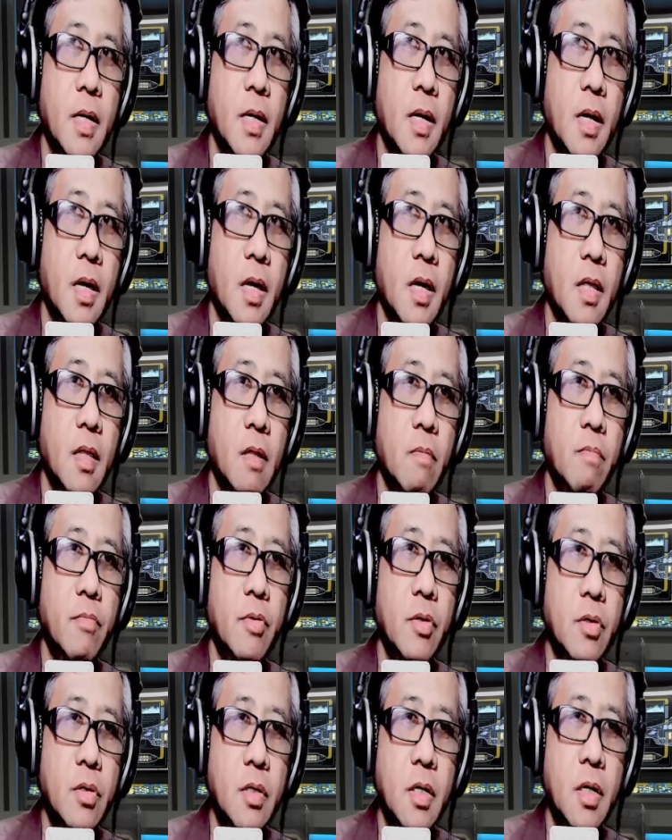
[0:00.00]
And
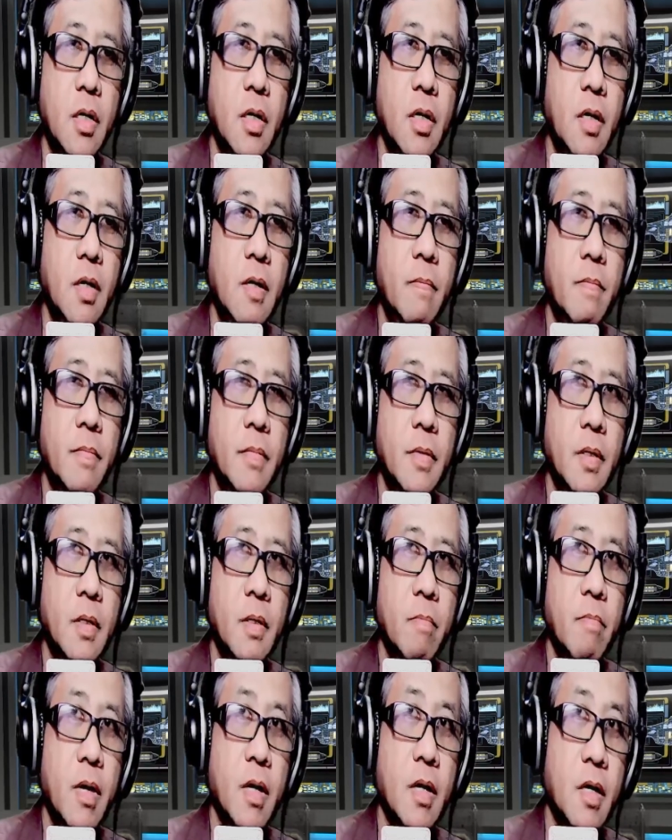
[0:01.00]
number 3,
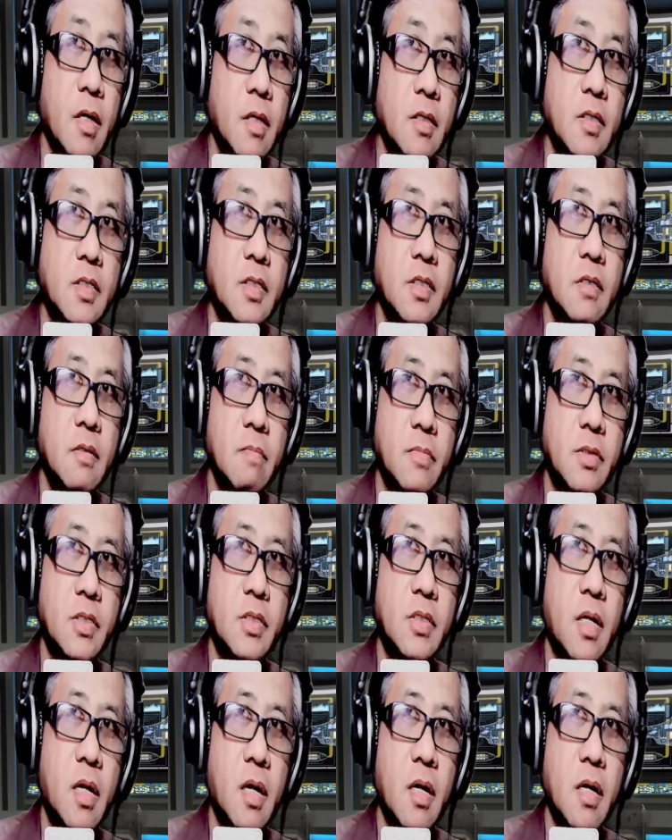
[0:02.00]

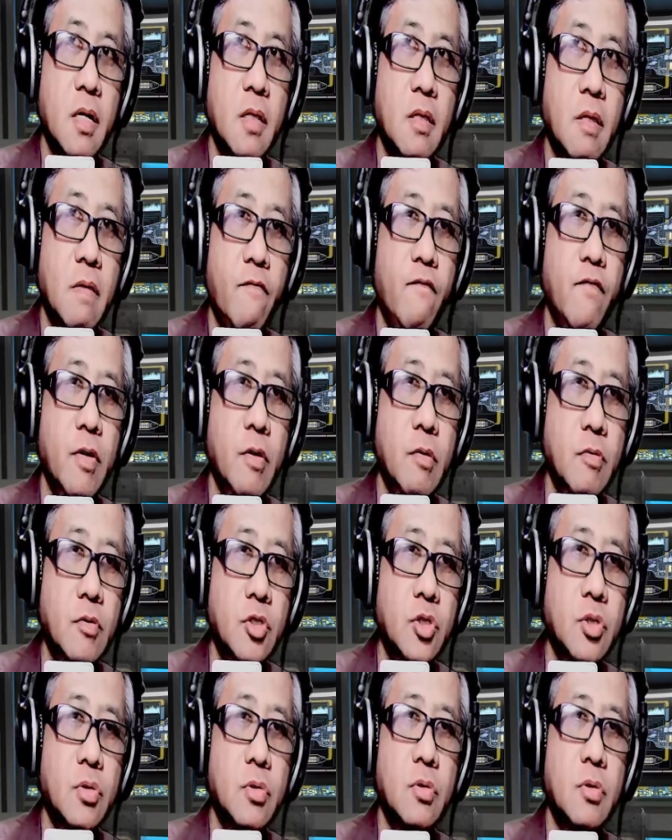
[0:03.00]
mechanisms like
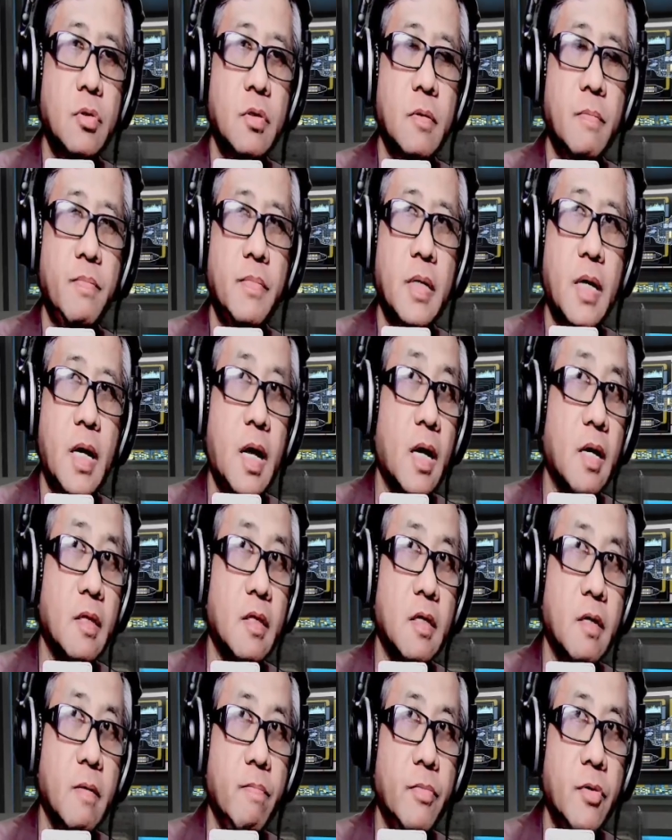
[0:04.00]
diffusion,
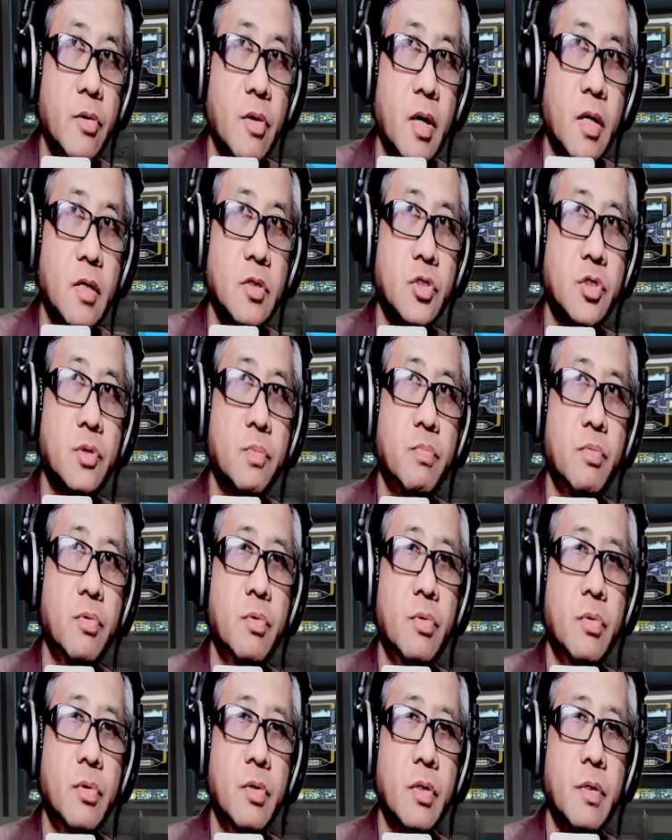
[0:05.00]
active
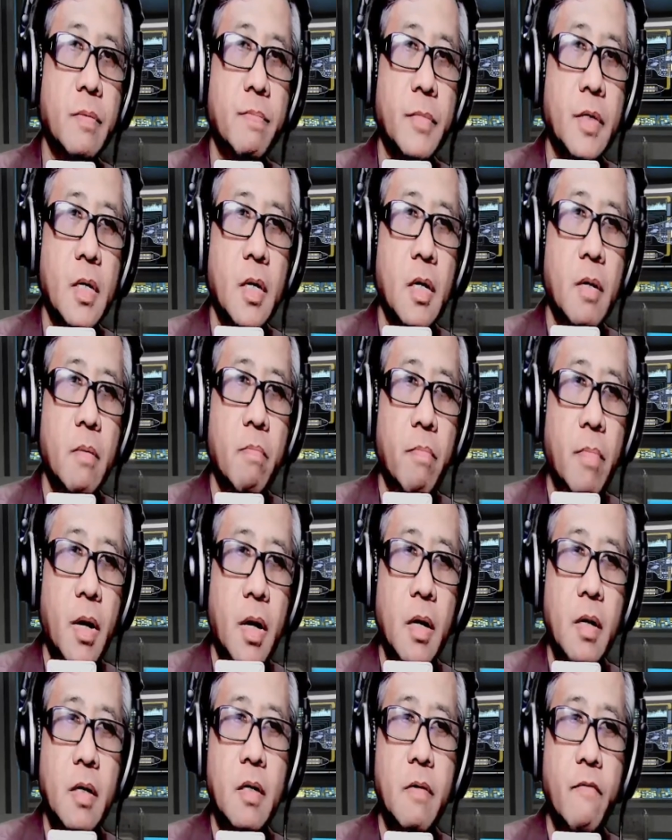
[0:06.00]
transport,
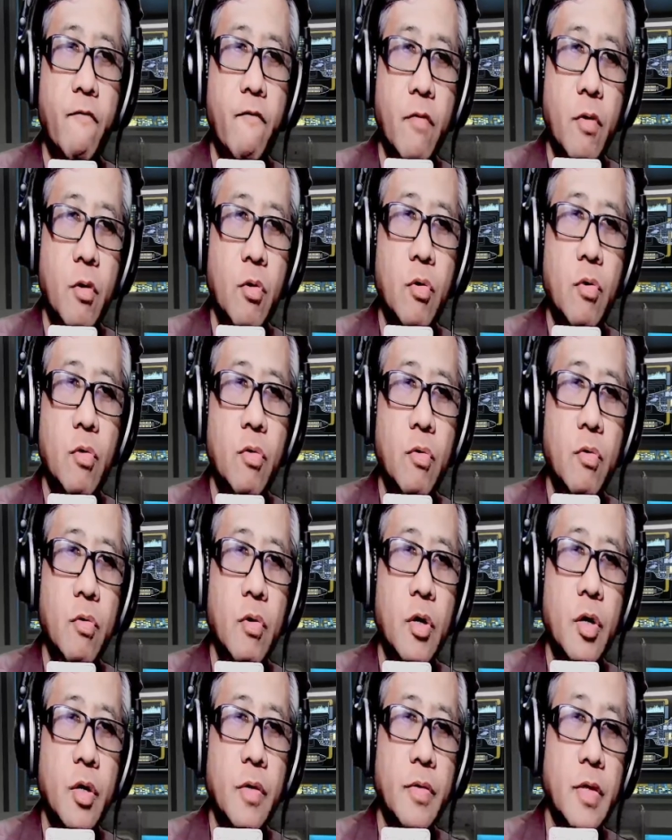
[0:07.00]
bulk flow,
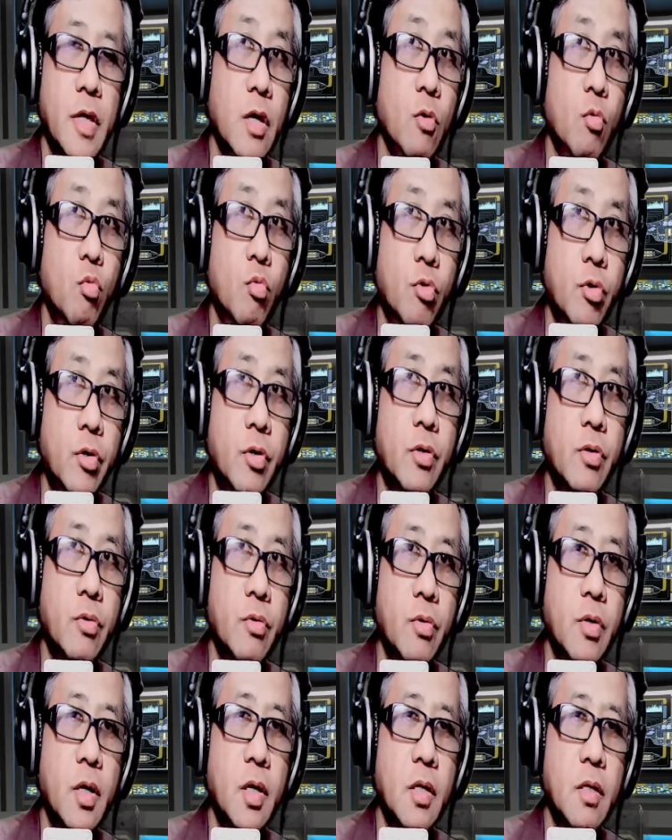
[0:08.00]
they work
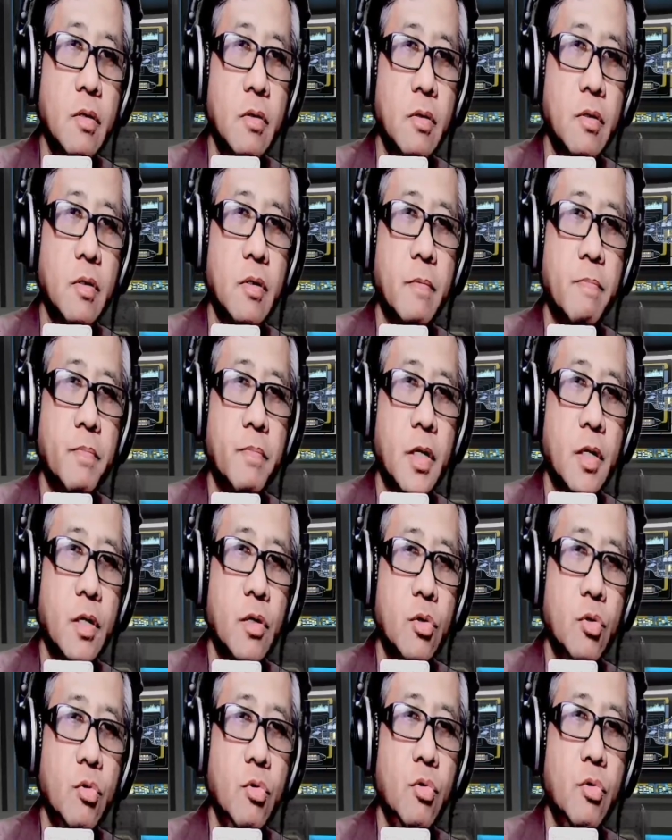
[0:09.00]
together
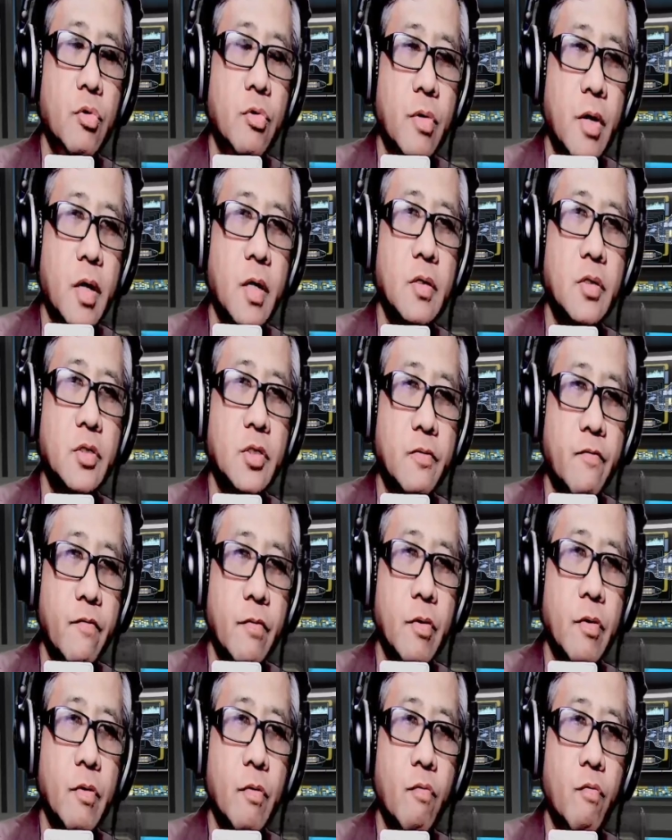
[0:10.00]
to
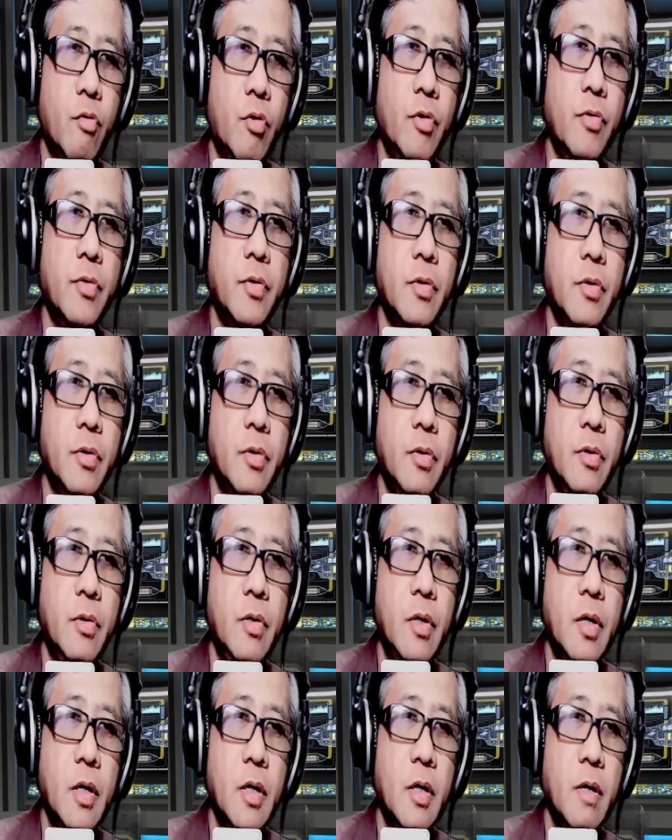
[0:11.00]
transfer water,
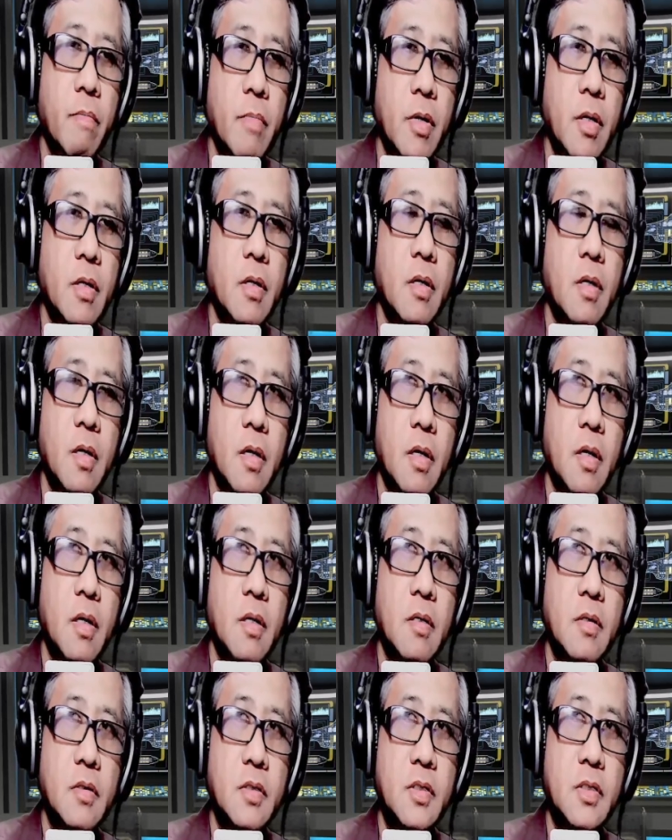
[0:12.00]

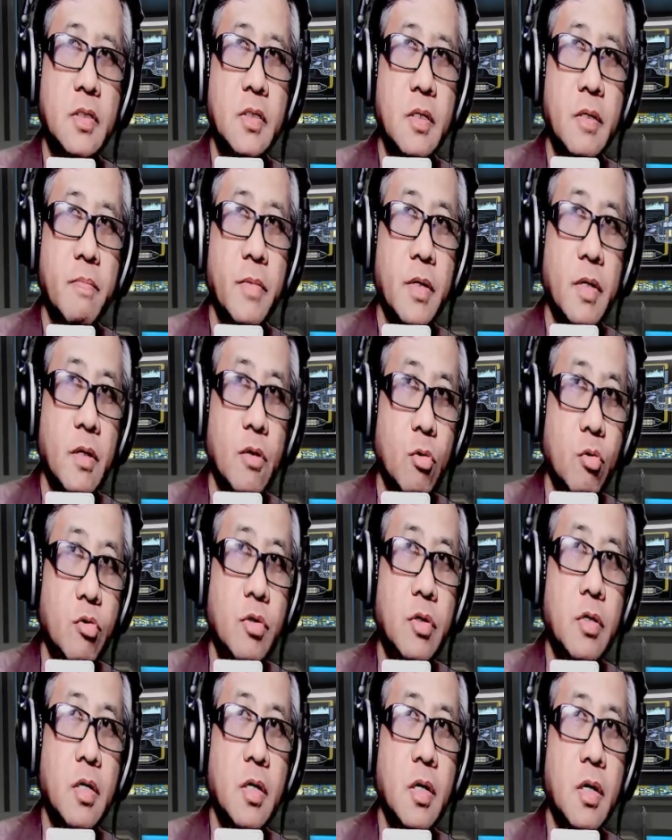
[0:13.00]
minerals,
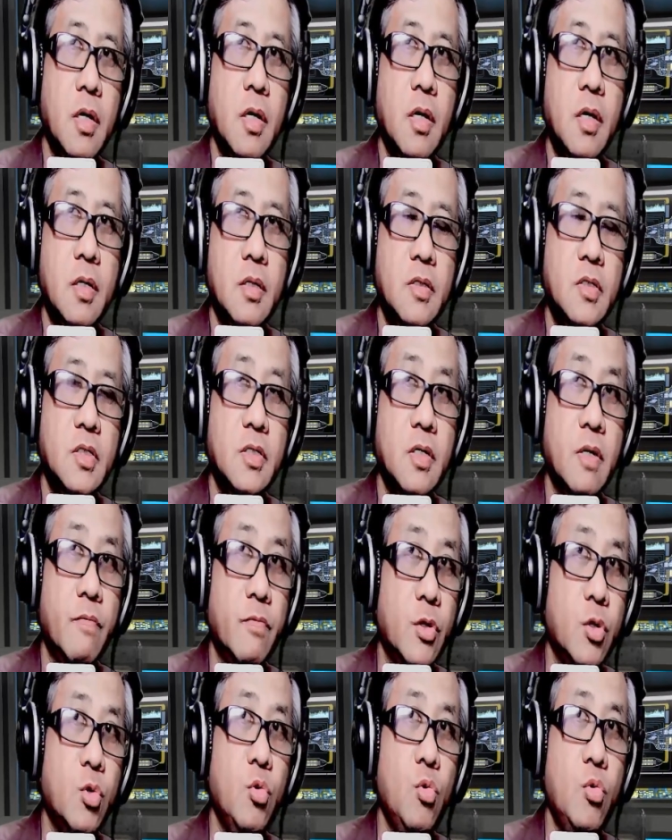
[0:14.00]
nutrients
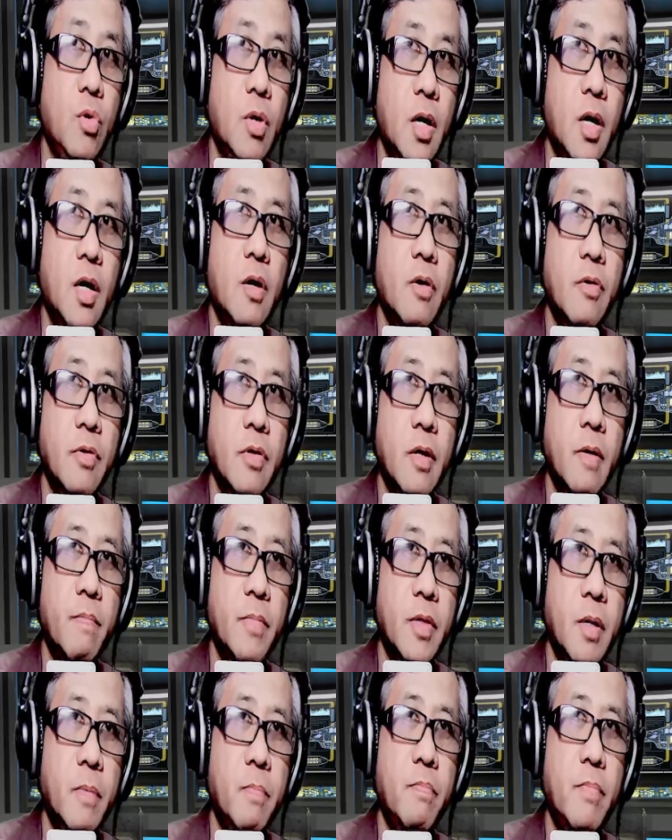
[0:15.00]
throughout
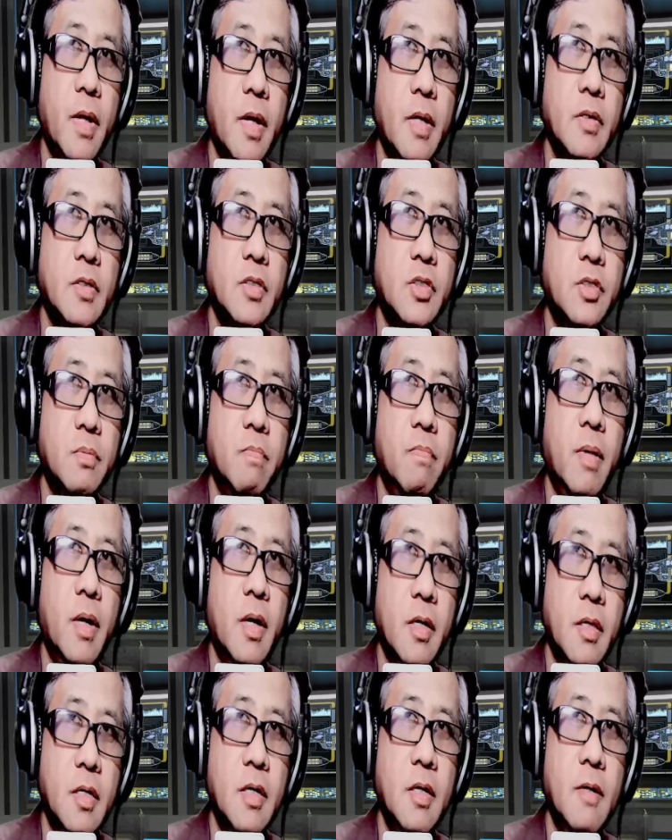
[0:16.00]
the plant's
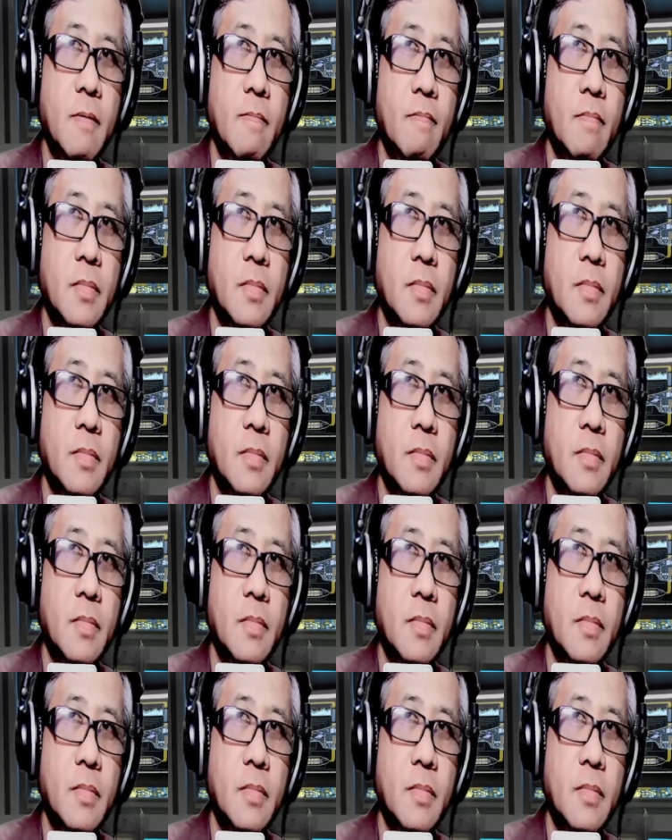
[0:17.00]
body.